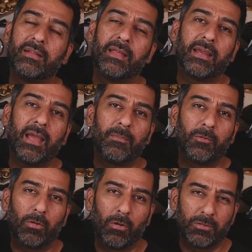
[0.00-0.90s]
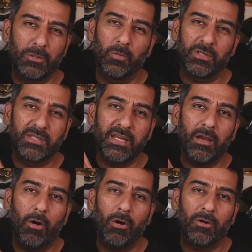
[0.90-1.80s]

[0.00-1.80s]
they came close to was the